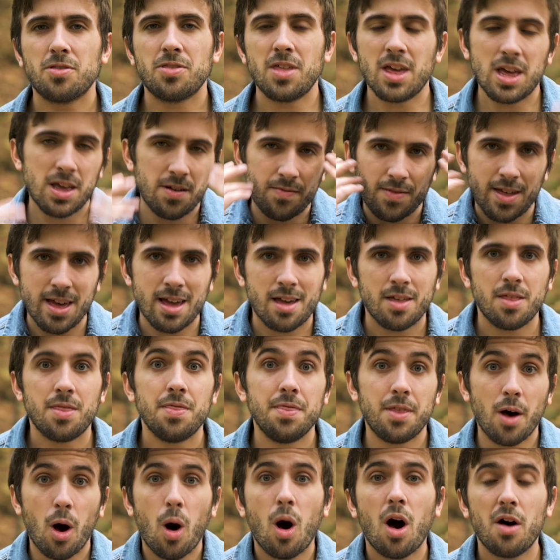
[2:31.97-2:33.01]
Think of like
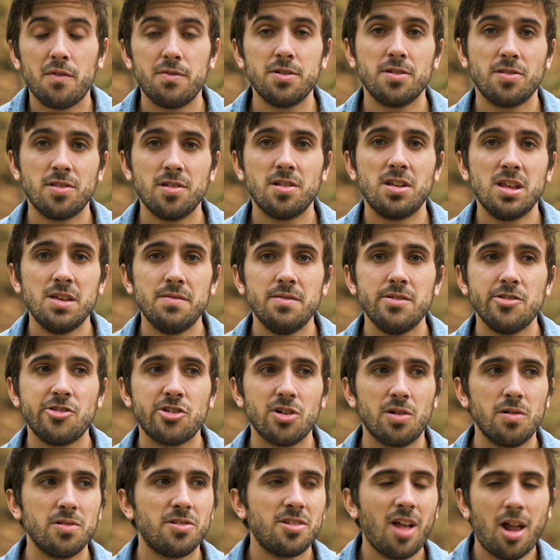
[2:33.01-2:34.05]
The Office, the TV
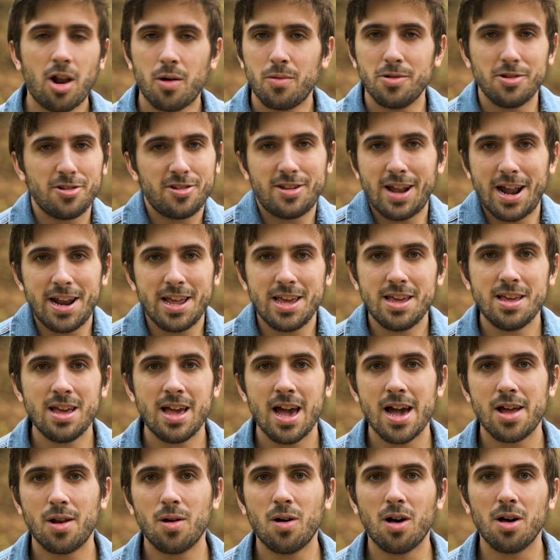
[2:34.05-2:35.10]
show. It's not always steady
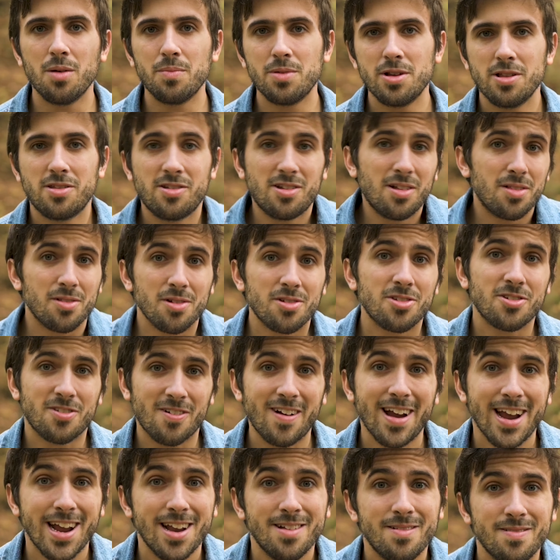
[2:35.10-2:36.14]
at all, but it still looks
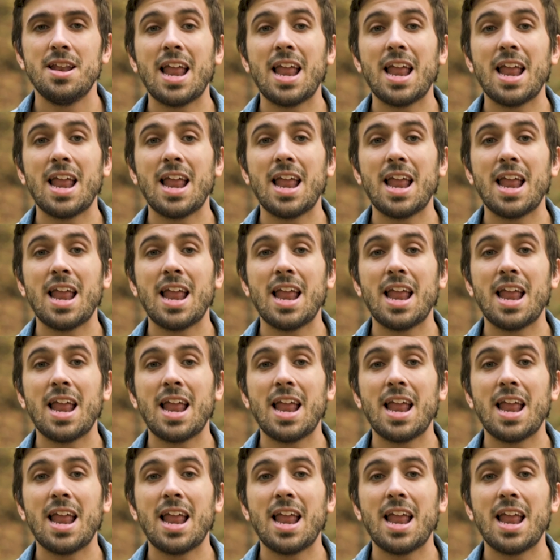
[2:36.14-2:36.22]
great.